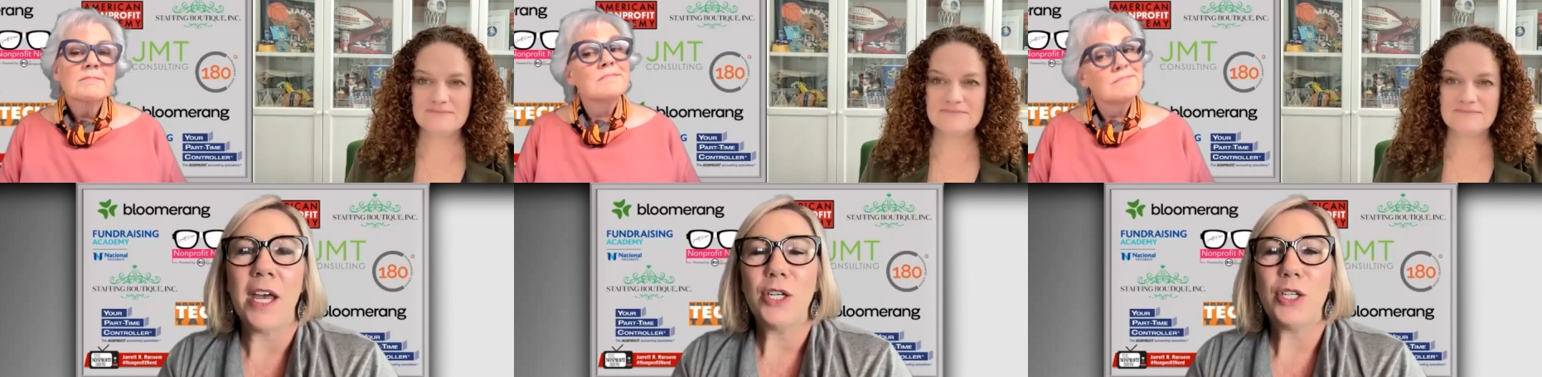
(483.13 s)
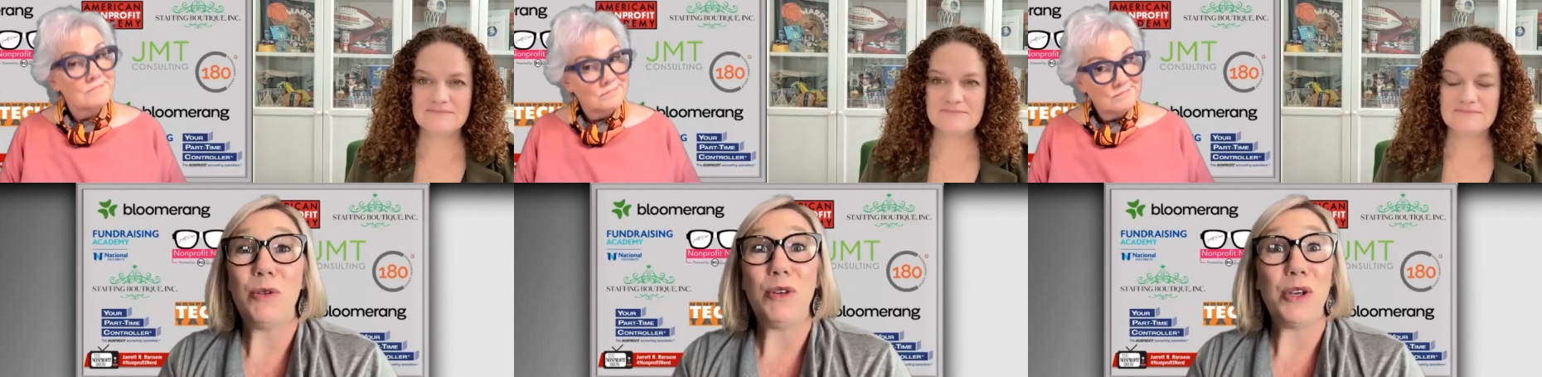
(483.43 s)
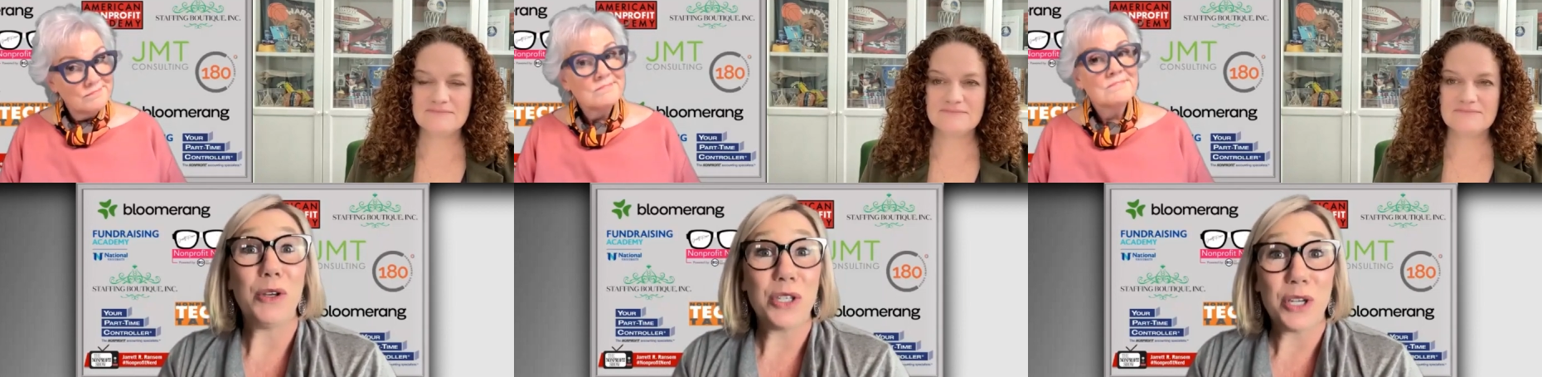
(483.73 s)
Speaker 1: to
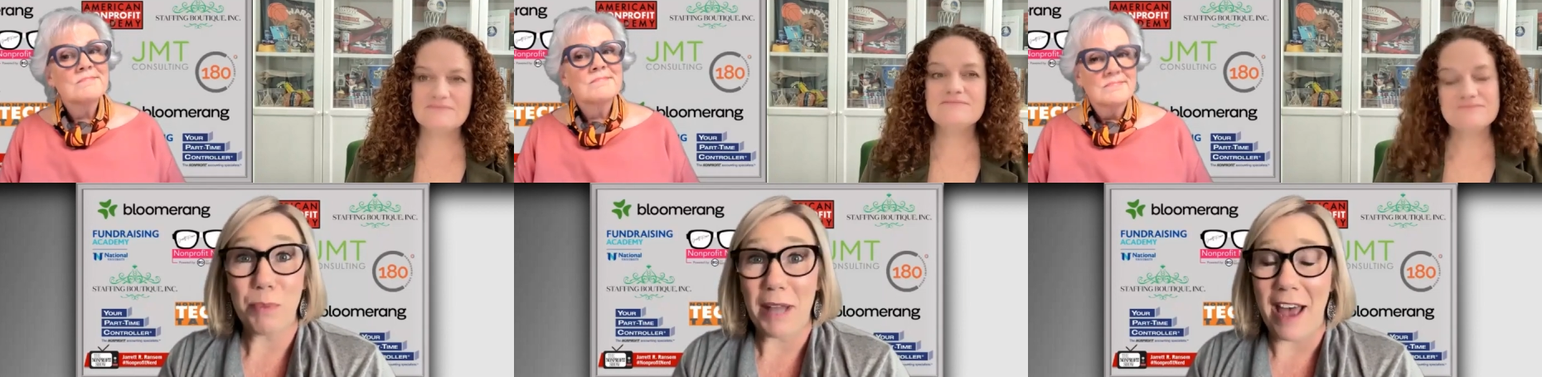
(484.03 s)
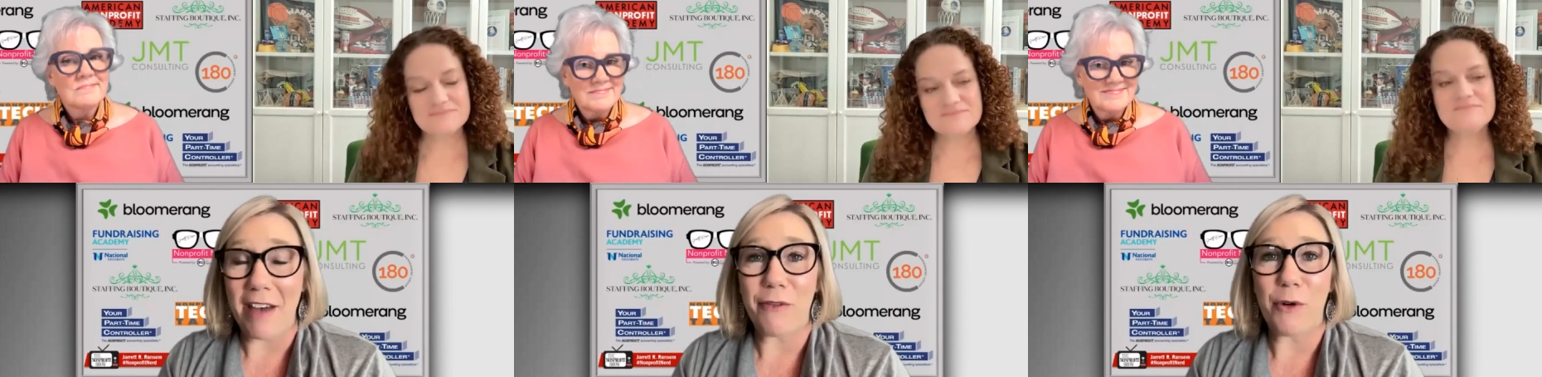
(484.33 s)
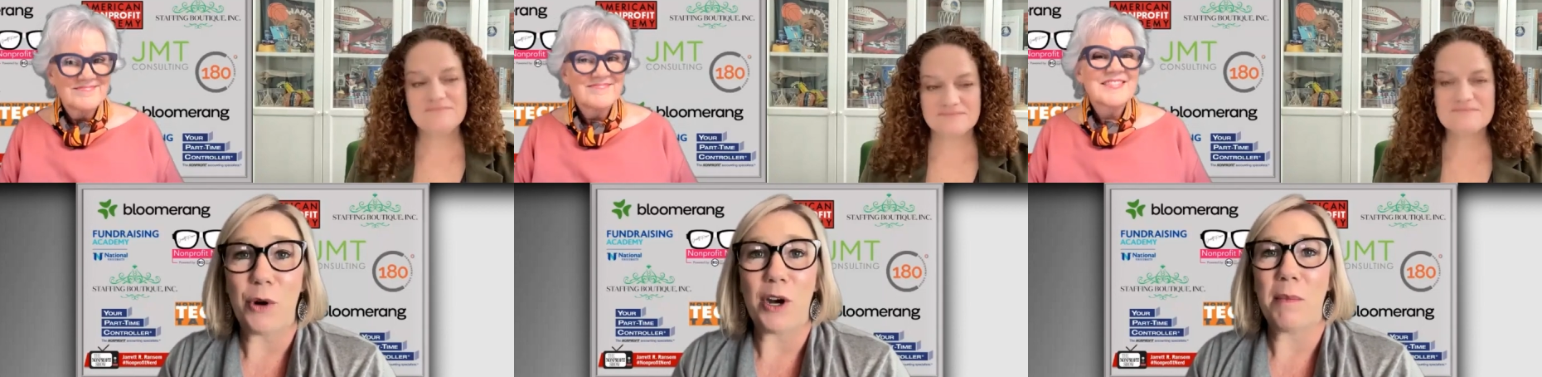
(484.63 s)
use their
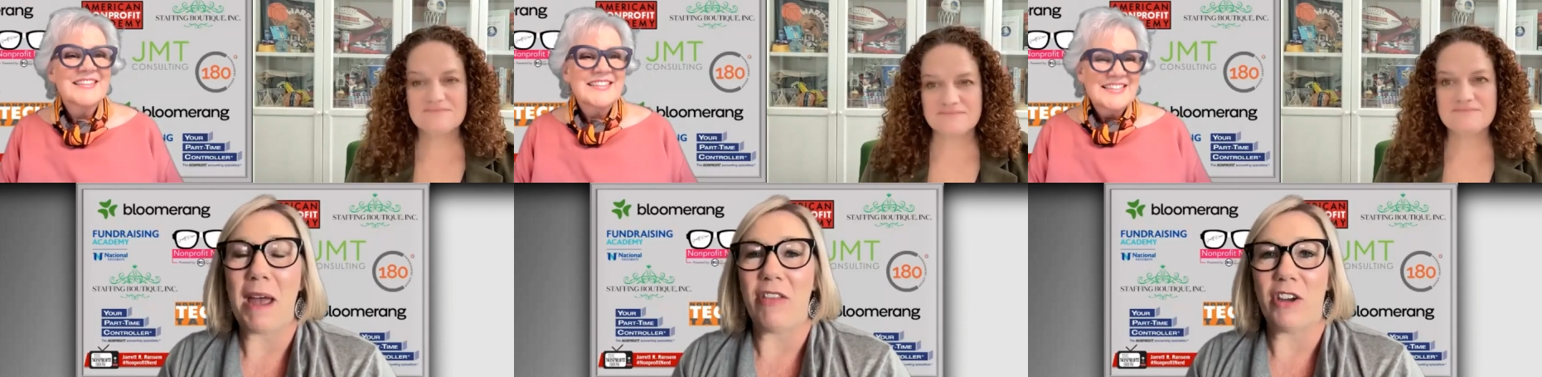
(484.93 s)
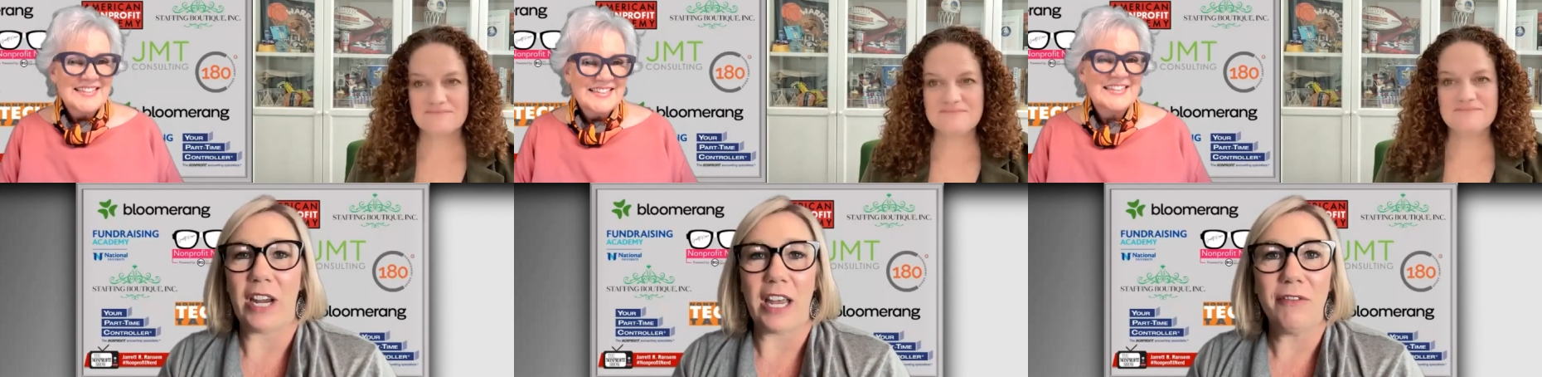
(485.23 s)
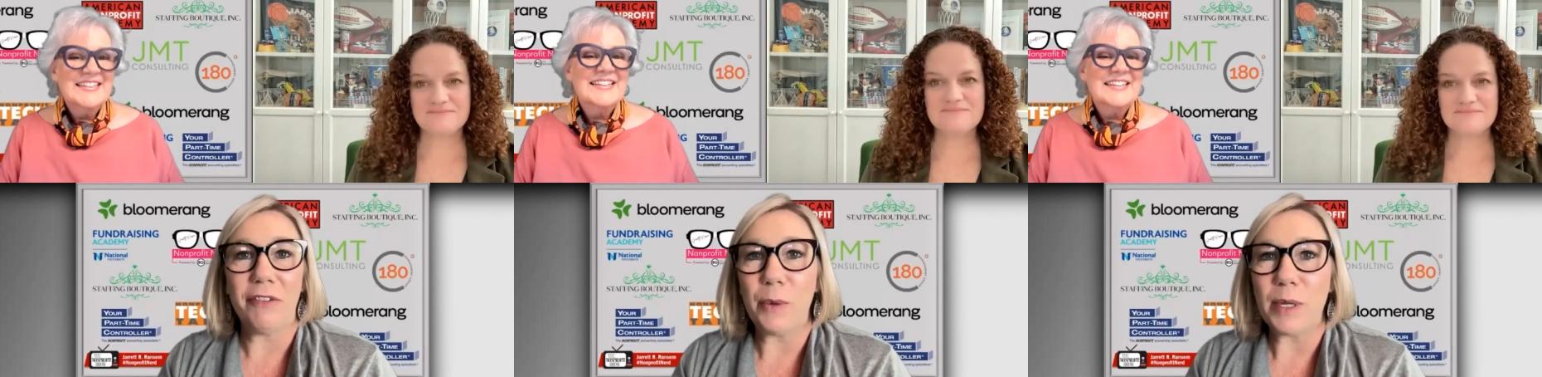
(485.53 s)
platform and their
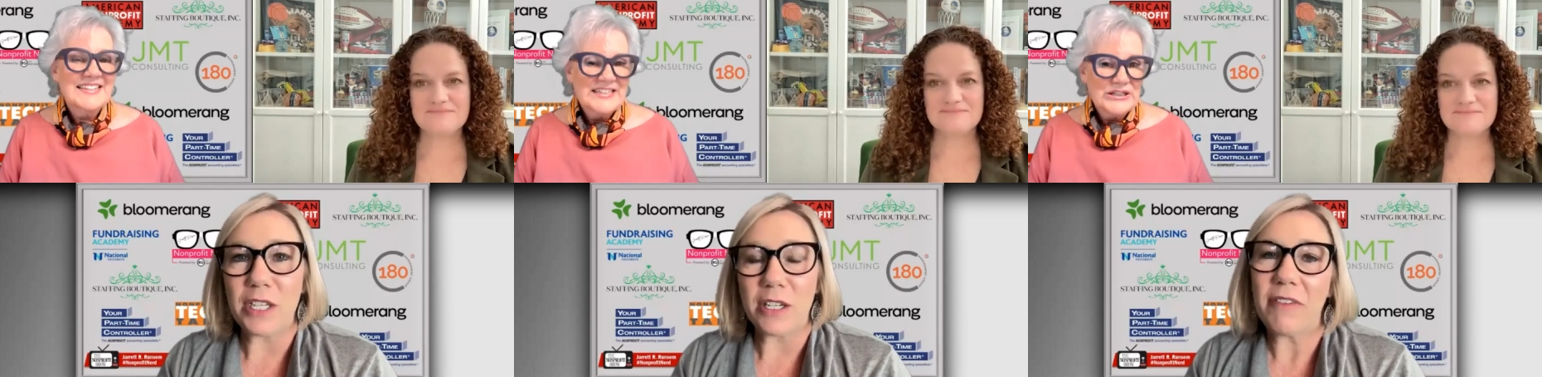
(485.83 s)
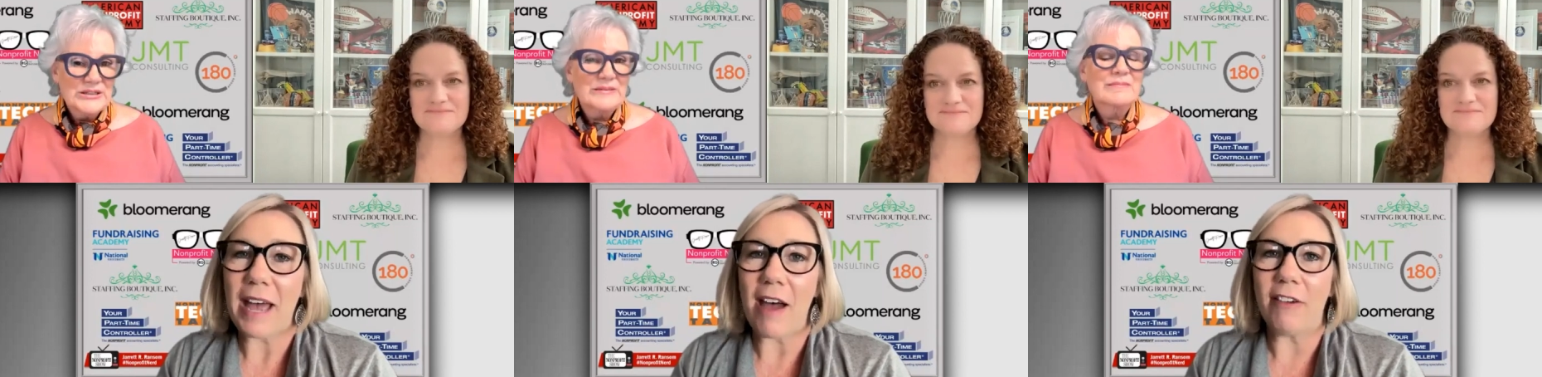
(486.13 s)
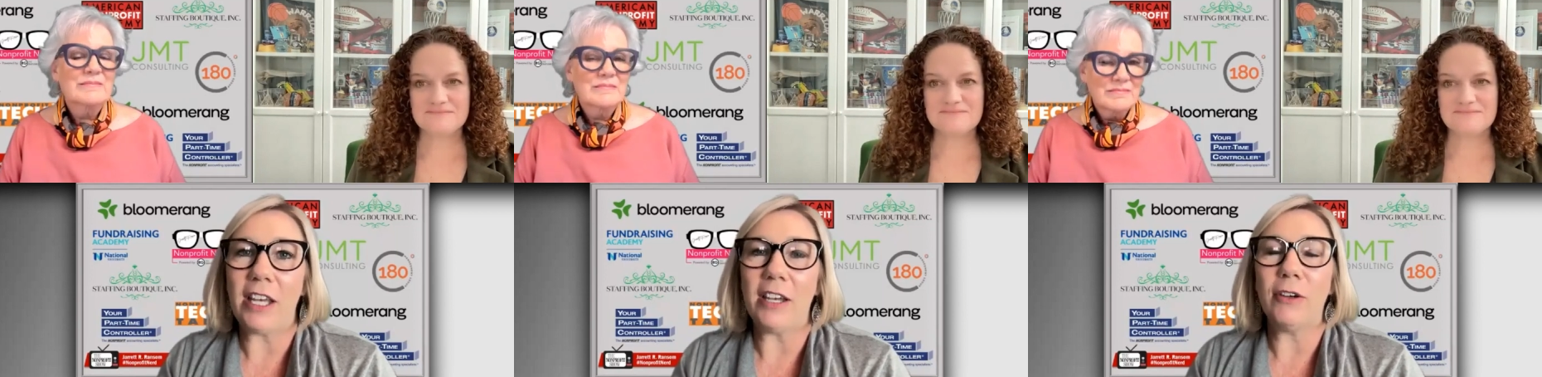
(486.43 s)
influencer
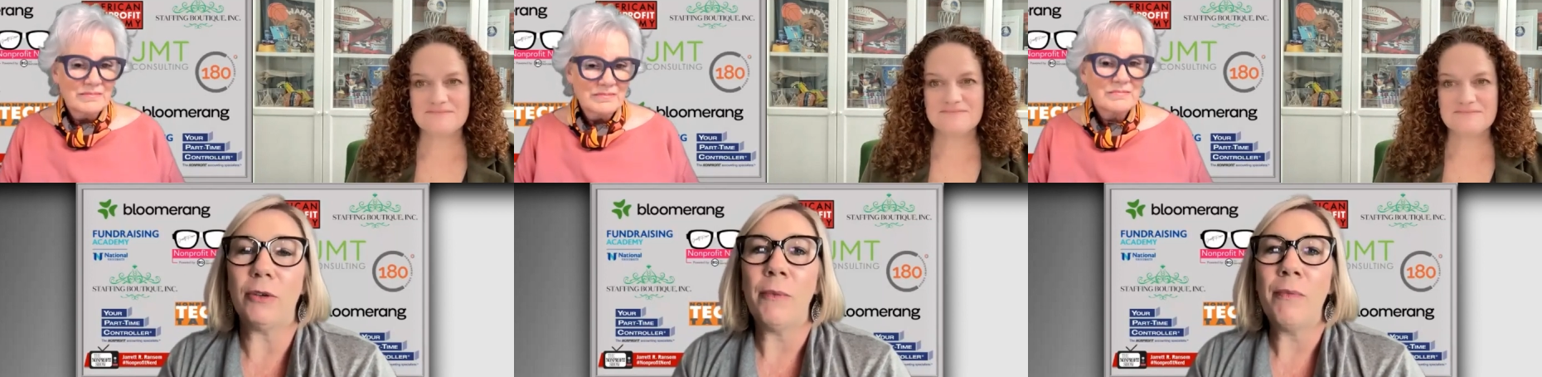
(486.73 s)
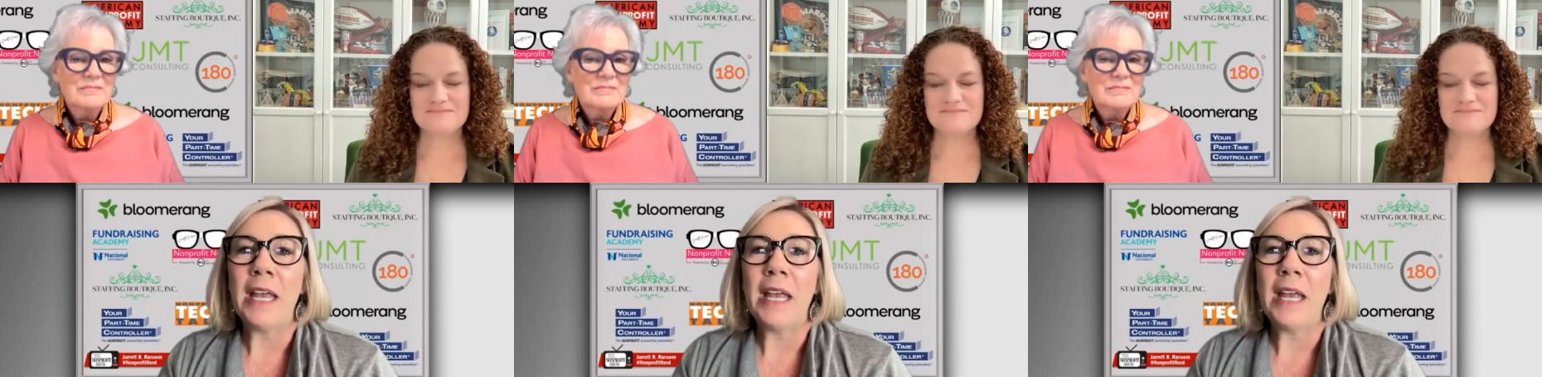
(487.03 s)
value?